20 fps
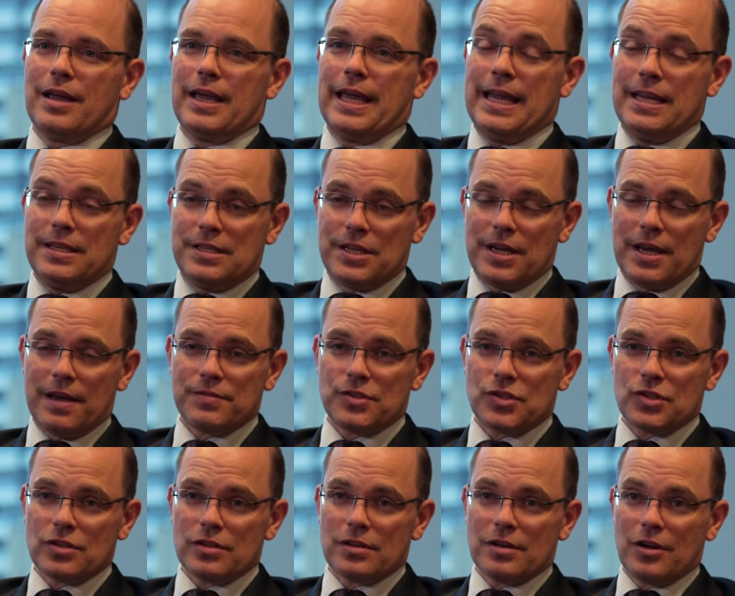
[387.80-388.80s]

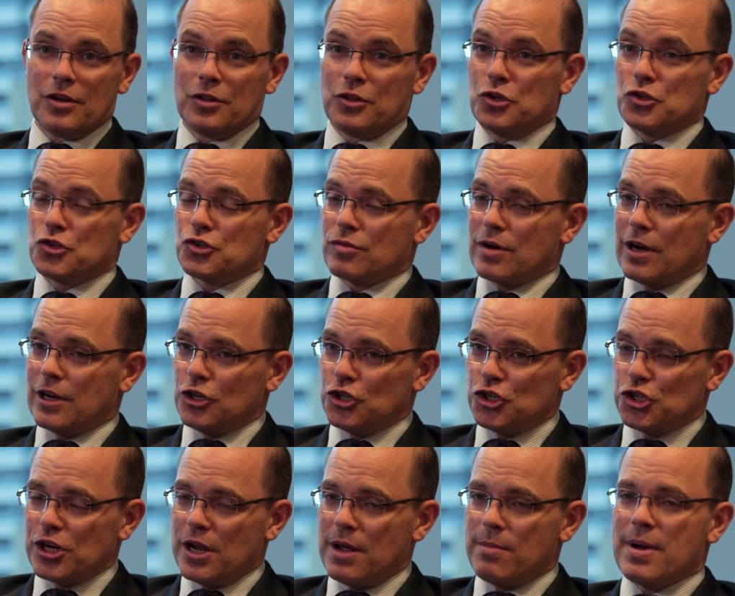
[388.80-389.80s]
ETFs on the Australian
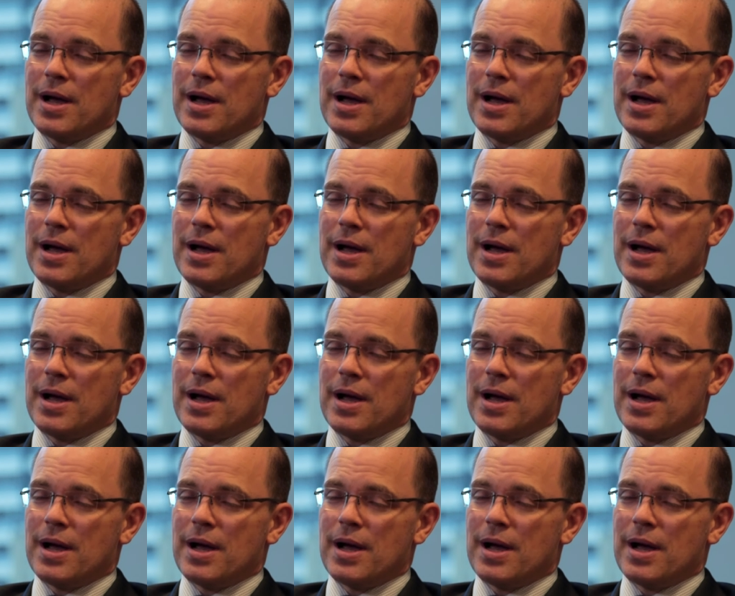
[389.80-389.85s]
share